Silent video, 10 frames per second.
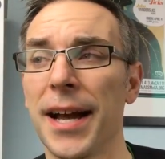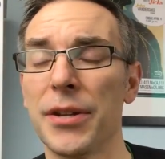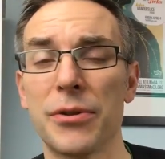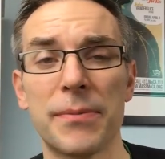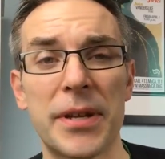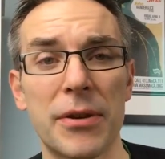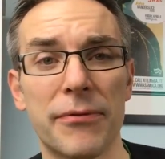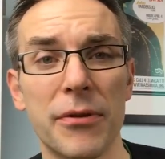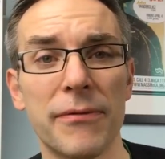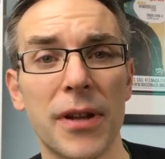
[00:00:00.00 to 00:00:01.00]
I do some
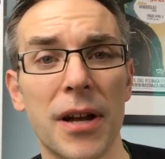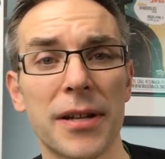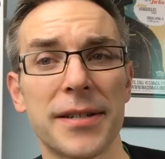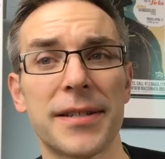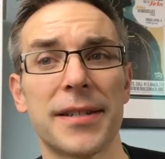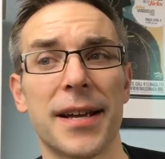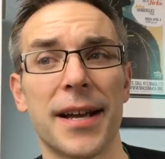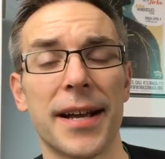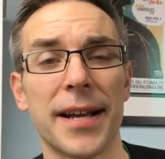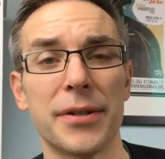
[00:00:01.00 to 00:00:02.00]
keto food vlogs,
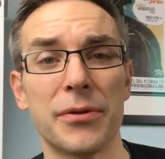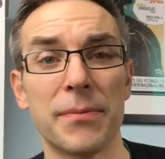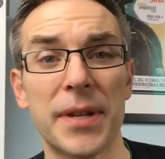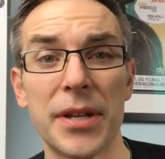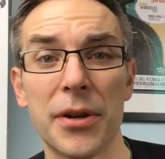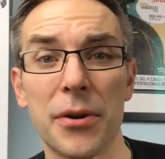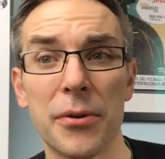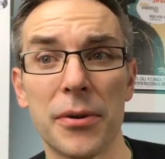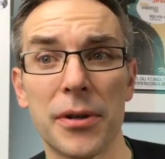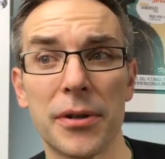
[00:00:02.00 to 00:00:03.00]
I do some
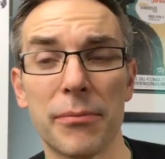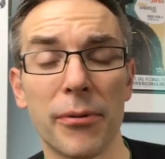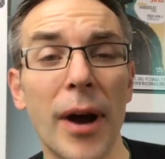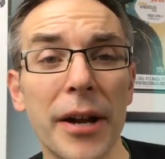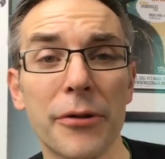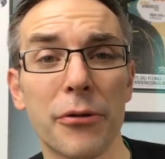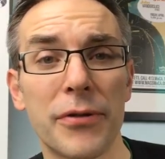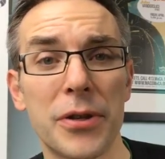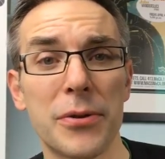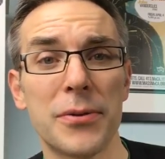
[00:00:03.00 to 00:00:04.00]
keto product
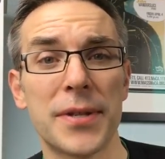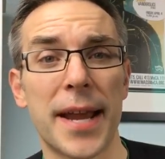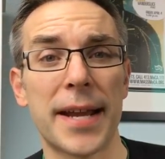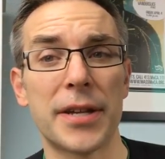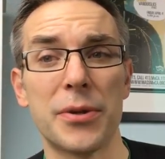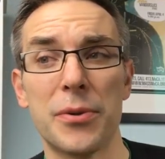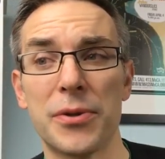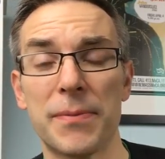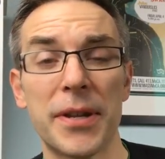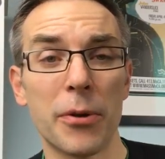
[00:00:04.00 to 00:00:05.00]
reviews, and I
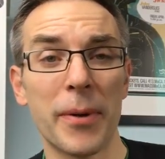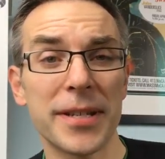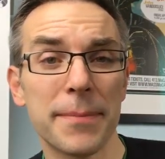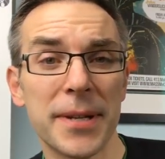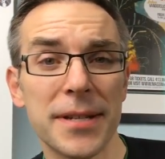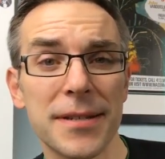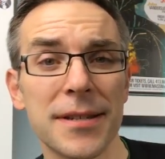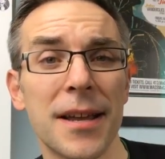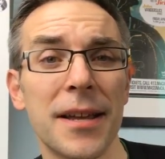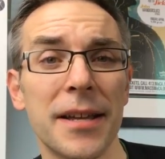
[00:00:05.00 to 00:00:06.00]
do some keto recipes.